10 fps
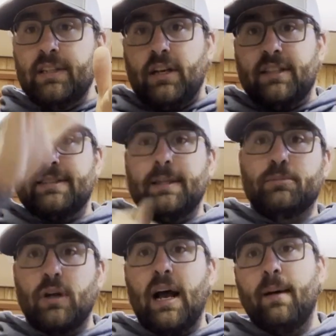a steep
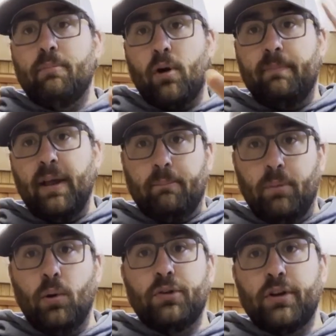drop or a big
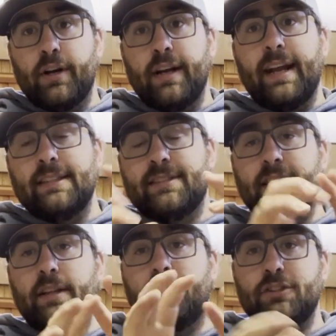boulder and I could see
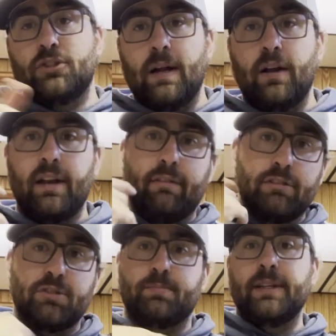the fish around it, I would
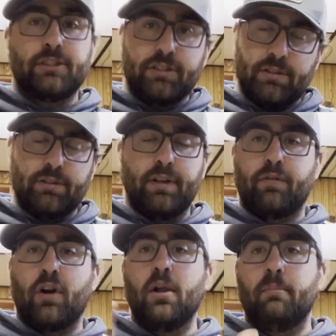just pitch it in
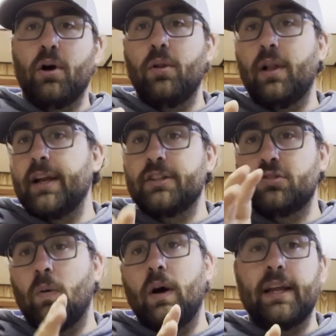front of the boat like
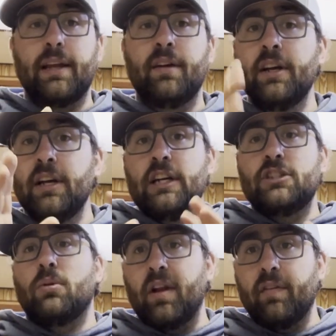20,
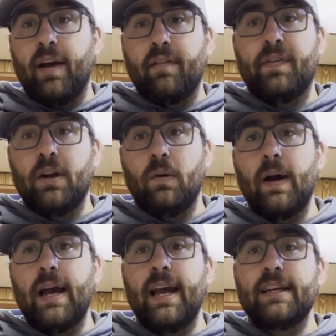25 feet
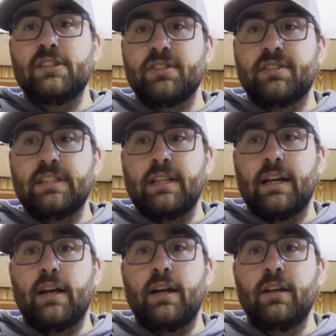away and just sit
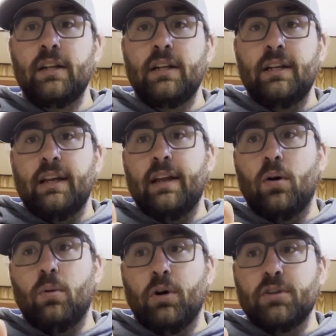there and
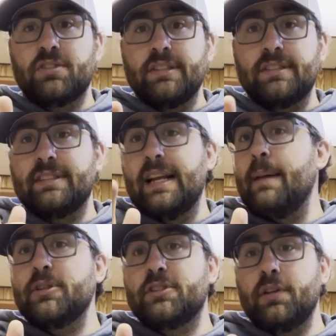almost snap
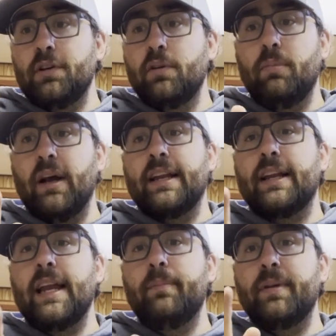a tube, but
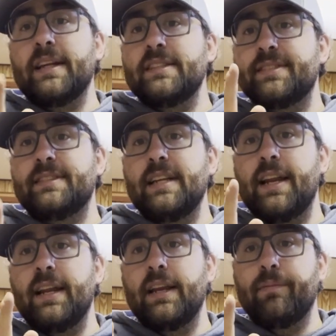keeping it
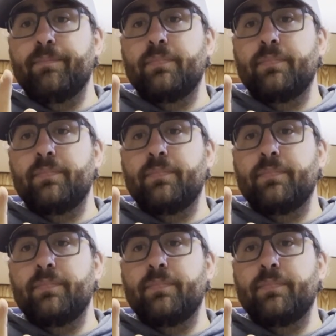steady